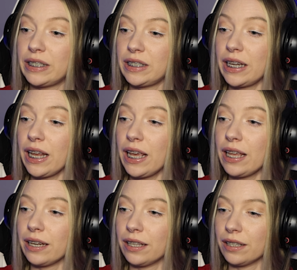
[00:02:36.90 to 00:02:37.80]
we did
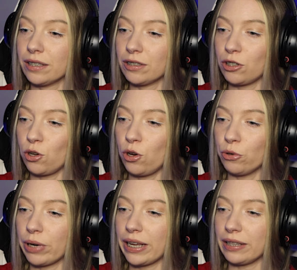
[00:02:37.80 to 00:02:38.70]
it!
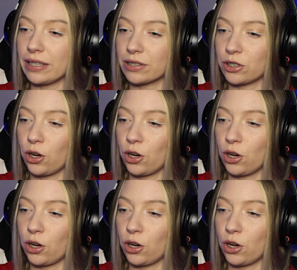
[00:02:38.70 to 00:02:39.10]
Alright, let's